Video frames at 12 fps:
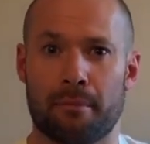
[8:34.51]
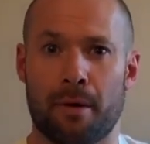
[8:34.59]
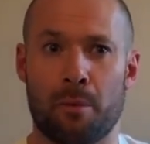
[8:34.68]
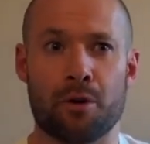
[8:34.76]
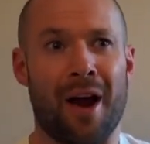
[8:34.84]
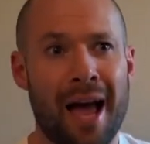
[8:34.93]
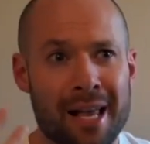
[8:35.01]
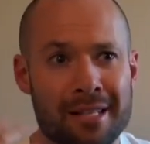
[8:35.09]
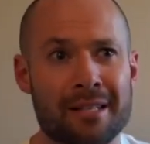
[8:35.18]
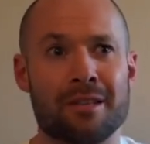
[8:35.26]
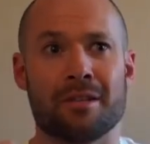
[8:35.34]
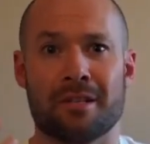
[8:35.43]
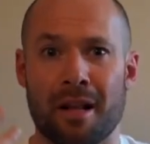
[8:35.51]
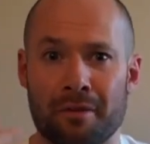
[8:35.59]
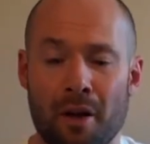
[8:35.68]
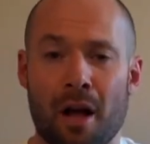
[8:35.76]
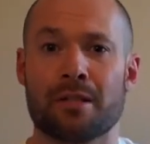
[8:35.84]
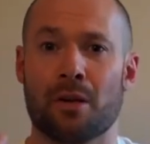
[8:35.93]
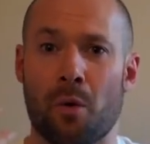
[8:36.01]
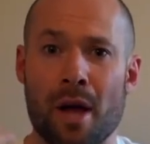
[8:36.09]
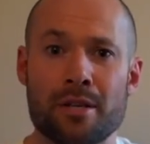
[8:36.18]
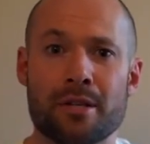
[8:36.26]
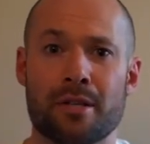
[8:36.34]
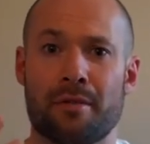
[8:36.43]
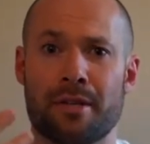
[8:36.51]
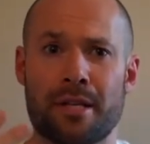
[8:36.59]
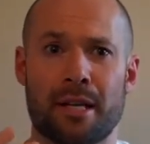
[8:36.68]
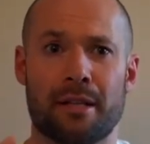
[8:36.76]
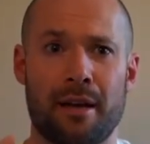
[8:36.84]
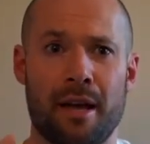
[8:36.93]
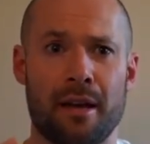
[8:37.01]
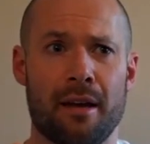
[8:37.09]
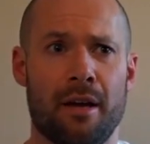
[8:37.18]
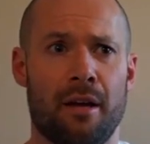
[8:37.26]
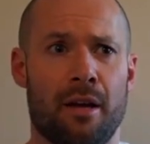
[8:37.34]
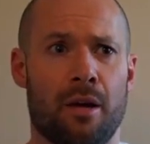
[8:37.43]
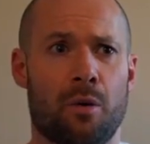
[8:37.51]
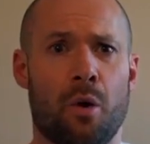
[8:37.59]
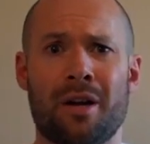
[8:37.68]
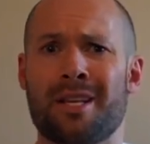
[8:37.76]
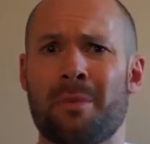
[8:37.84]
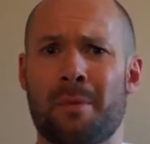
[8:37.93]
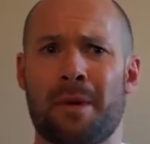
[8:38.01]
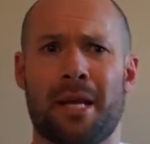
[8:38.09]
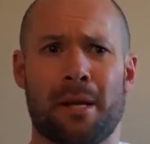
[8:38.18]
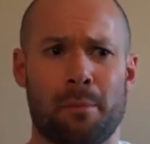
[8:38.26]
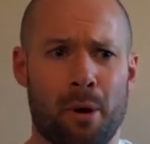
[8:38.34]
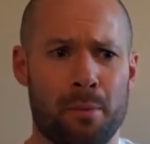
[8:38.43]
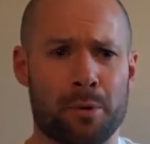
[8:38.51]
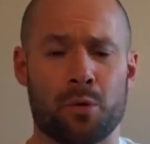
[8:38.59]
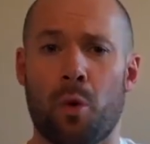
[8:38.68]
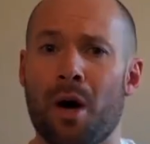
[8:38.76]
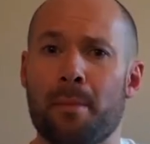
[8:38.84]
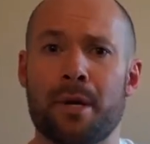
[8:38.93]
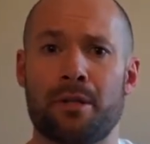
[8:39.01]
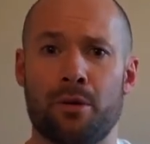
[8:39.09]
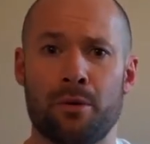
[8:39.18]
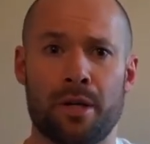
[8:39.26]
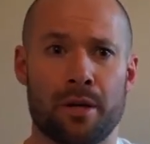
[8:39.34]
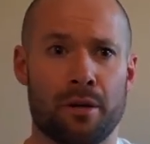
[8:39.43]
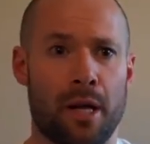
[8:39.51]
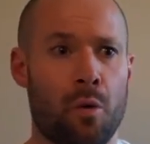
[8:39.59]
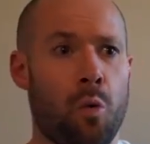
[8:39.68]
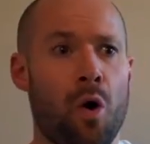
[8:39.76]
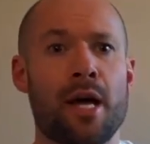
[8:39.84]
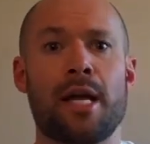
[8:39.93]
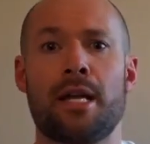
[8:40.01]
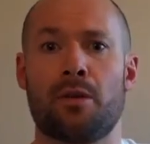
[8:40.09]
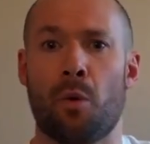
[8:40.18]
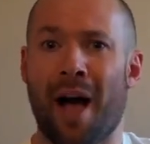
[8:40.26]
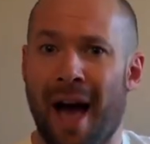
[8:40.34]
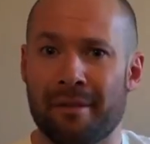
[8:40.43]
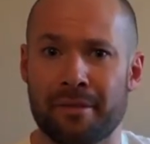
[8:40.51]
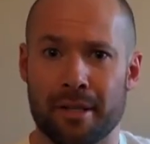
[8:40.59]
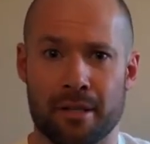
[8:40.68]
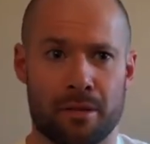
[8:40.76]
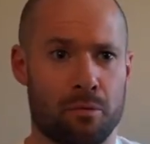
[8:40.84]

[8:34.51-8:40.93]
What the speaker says: And when you're asking yourself constant questions every single day, what is my meaning and purpose? What am I doing here? Like, why do I have this?